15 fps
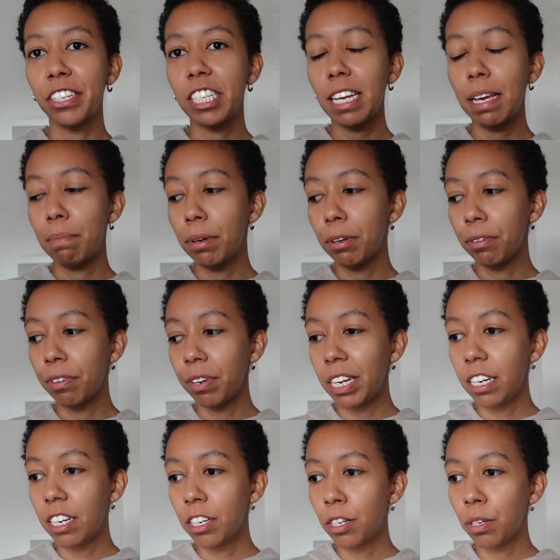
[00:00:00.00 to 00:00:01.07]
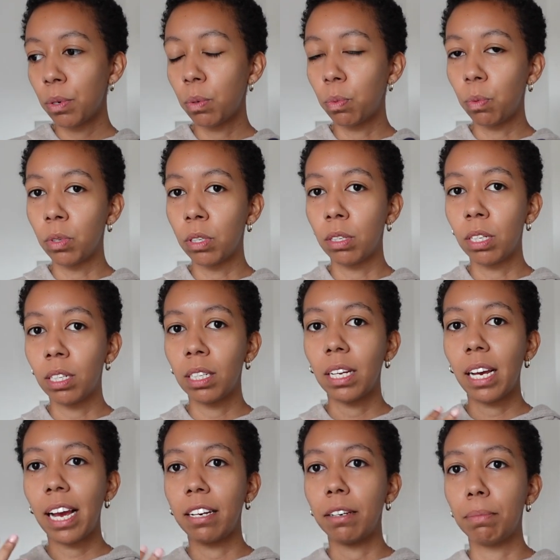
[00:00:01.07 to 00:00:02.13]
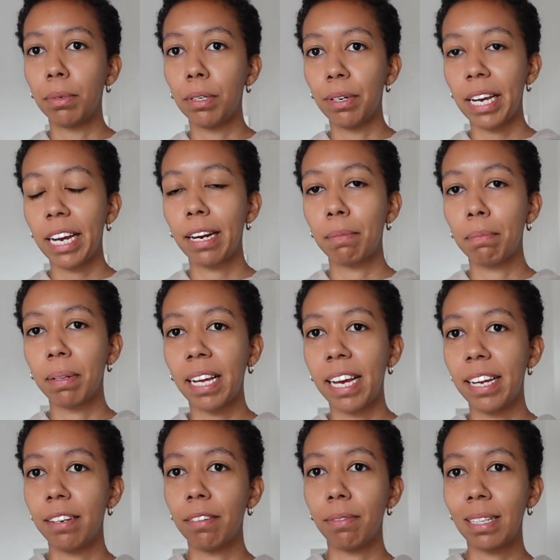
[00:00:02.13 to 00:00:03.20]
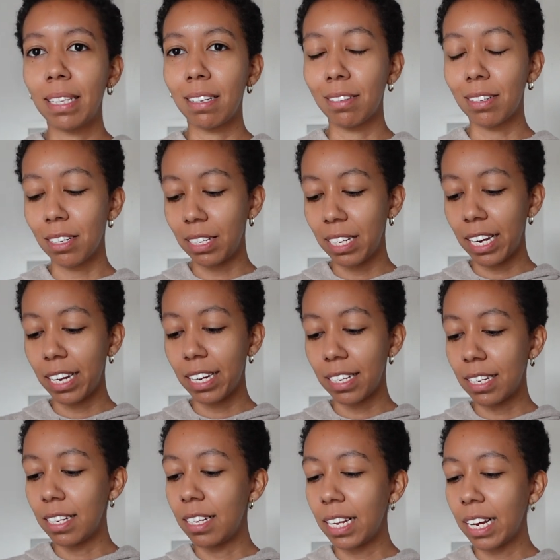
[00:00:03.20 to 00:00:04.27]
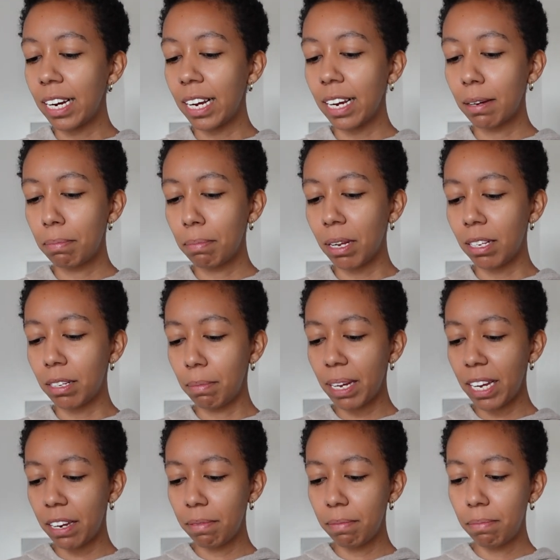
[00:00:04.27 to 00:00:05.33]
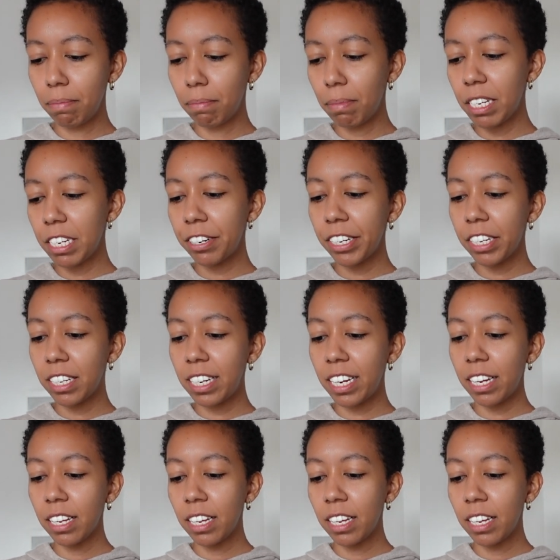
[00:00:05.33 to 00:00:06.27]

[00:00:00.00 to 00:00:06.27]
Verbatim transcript: it's a merino wool and mohair blend with also like a synthetic polyamide material in it.